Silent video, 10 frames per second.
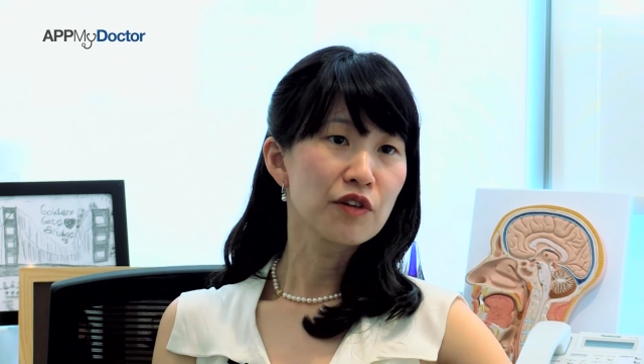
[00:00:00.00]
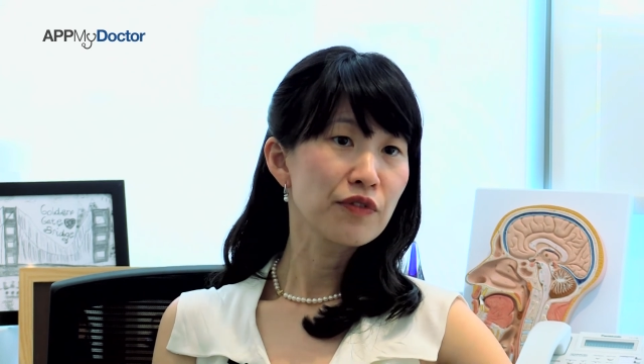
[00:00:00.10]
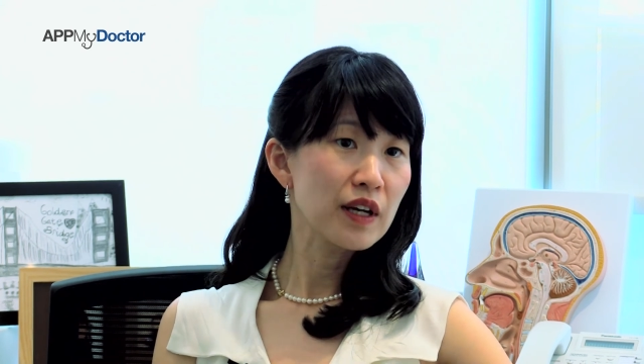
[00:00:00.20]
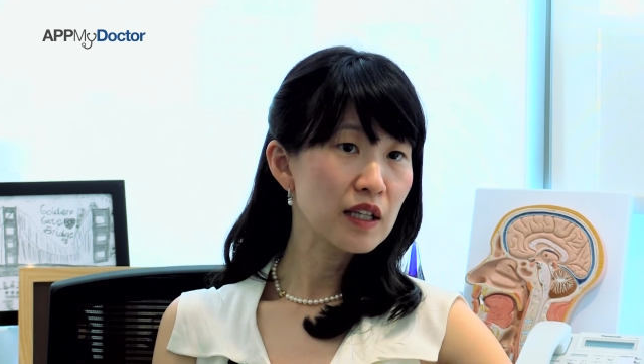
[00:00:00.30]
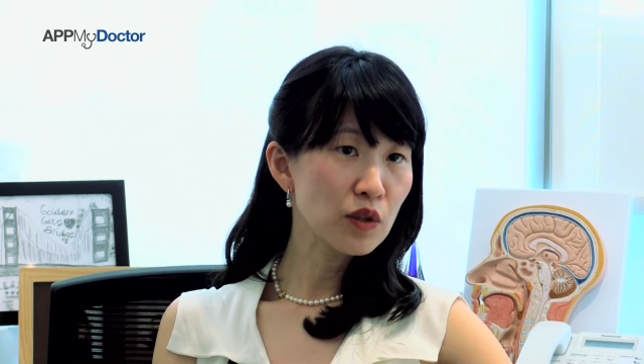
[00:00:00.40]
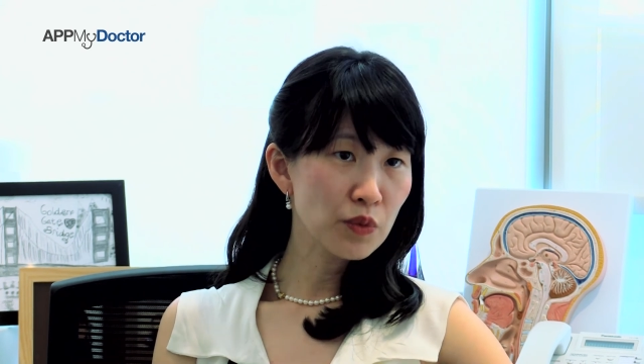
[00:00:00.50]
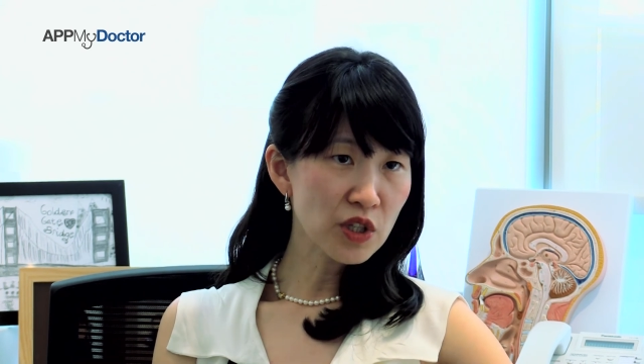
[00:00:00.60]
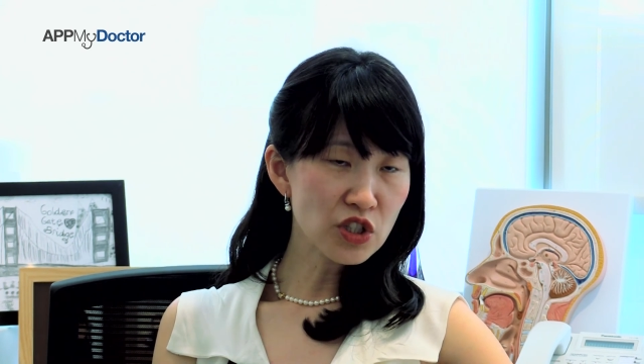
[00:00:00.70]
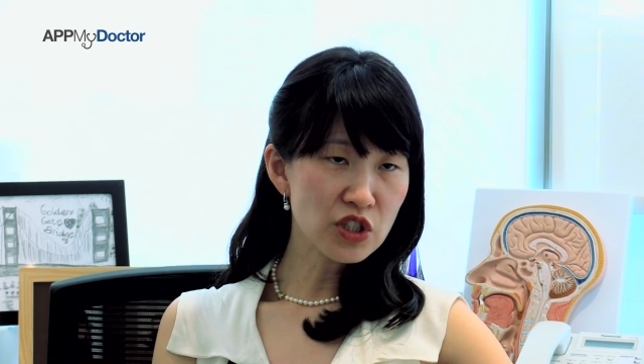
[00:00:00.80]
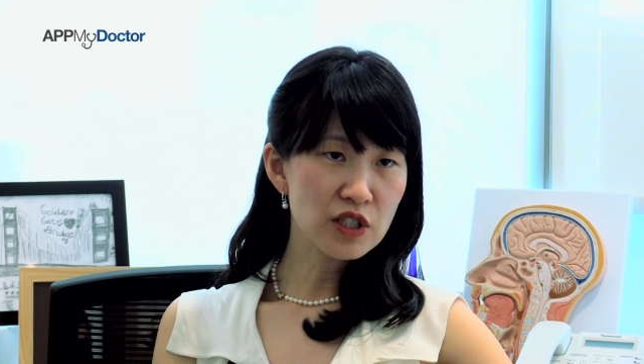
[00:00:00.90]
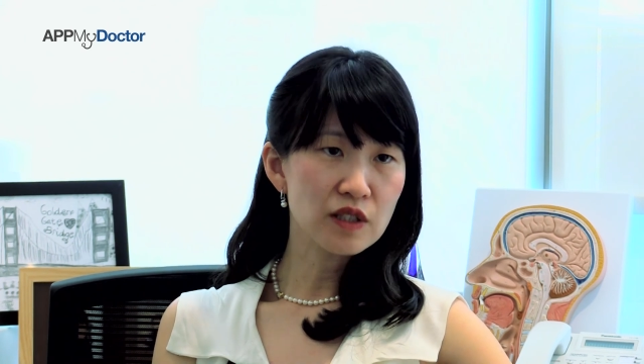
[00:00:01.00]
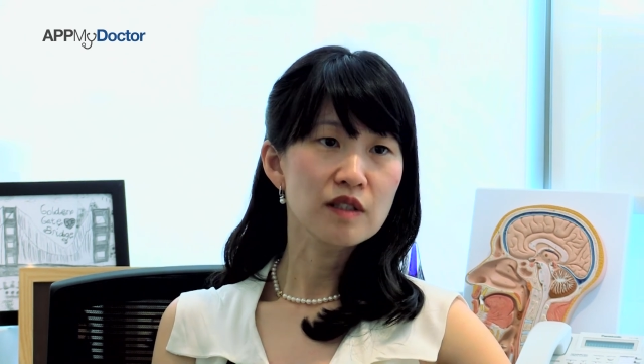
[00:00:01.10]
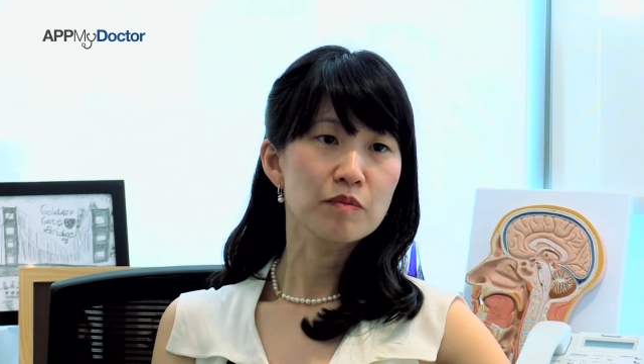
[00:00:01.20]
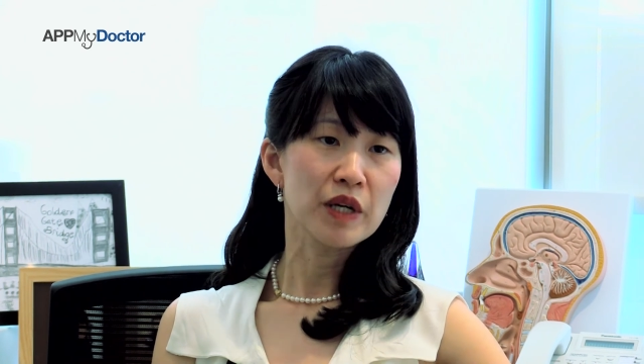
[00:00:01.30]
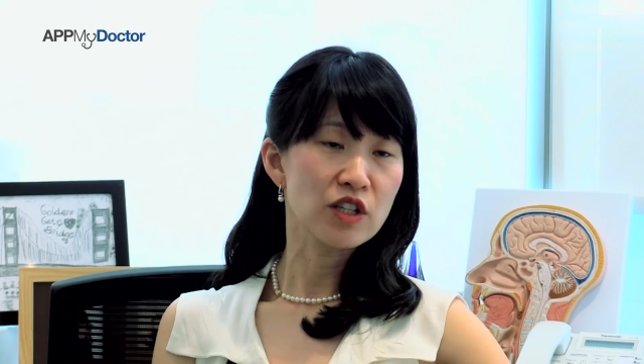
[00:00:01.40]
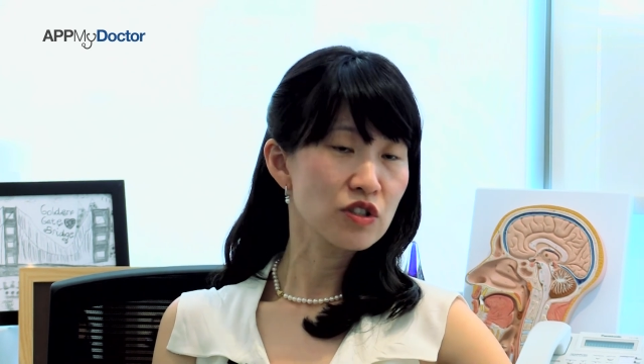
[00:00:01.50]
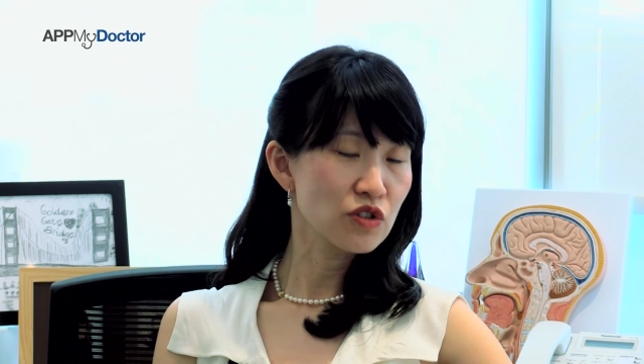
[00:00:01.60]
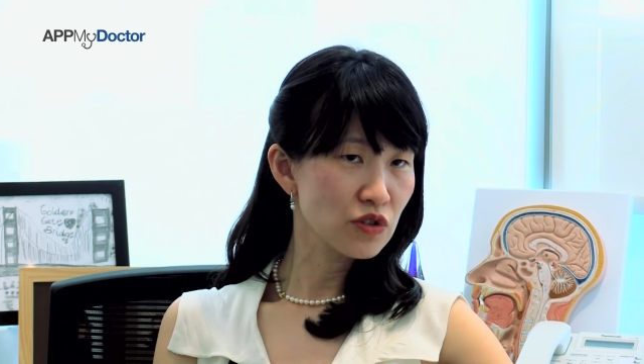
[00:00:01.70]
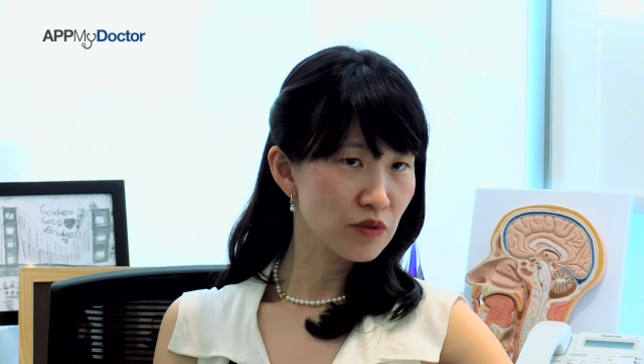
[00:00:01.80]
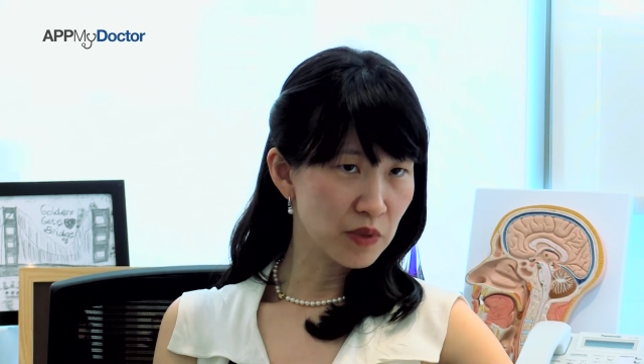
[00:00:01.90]
failing which
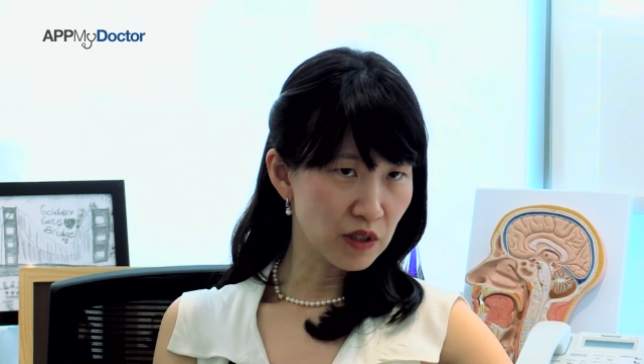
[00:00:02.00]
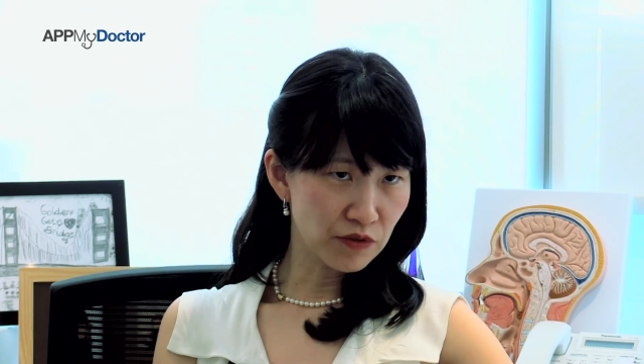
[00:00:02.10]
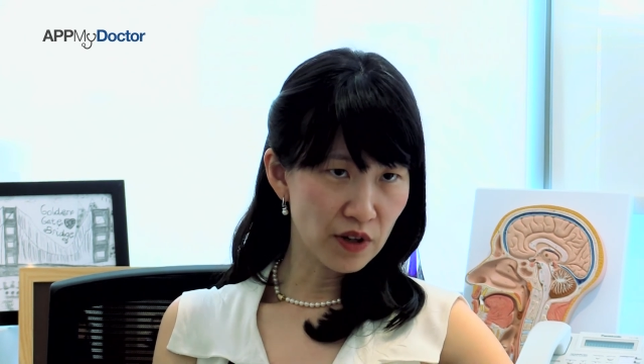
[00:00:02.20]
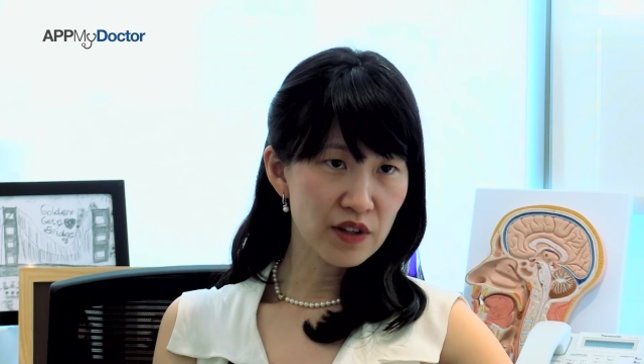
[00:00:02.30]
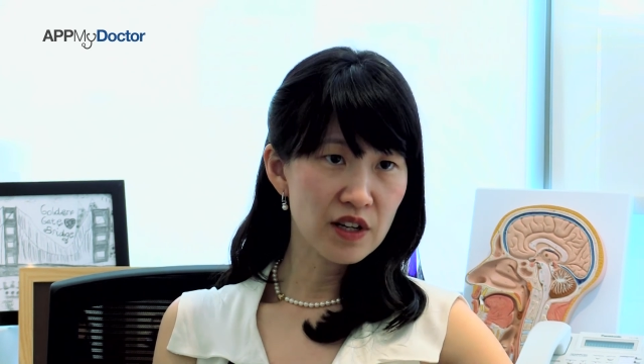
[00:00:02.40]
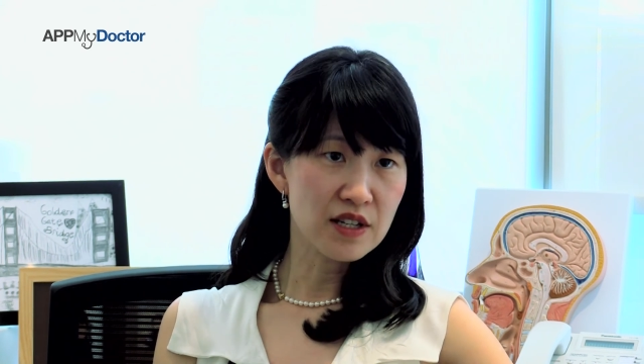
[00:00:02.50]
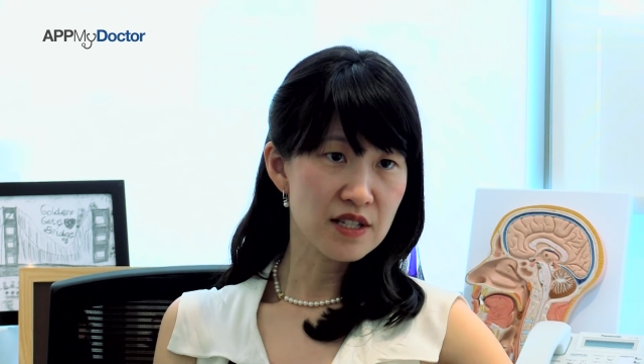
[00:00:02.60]
patients should be further